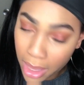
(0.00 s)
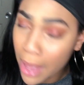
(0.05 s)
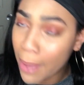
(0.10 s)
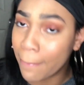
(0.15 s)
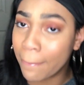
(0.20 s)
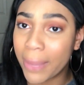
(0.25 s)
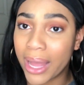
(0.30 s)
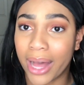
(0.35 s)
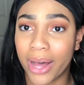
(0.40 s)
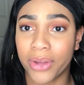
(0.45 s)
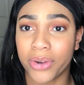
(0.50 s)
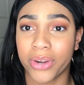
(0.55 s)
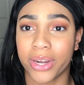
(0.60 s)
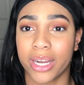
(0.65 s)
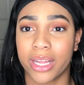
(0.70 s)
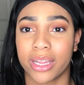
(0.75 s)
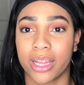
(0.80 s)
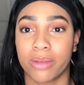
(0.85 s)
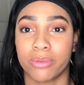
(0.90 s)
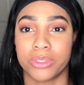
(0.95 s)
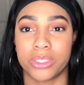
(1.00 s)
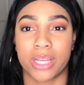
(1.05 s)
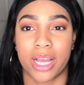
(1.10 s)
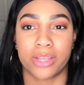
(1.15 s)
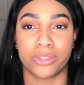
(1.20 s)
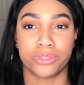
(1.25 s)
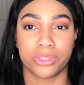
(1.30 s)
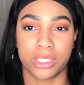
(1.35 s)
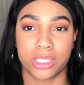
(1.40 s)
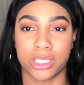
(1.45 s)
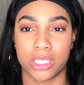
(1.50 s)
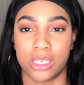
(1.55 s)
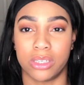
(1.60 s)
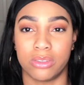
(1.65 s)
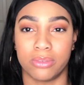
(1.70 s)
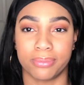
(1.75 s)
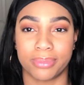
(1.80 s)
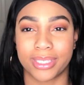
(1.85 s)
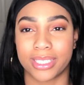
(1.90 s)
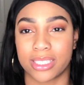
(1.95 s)
powder or anything, which I usually don't
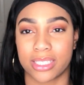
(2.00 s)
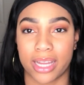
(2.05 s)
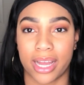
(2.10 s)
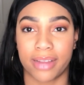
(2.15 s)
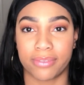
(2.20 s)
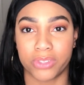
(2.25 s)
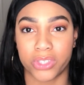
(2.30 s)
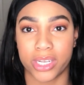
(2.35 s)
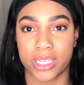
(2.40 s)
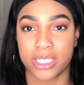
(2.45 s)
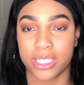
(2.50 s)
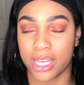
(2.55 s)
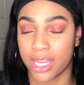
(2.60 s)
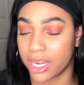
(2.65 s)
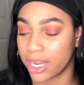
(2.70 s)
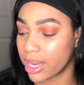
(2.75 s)
because I have dry skin.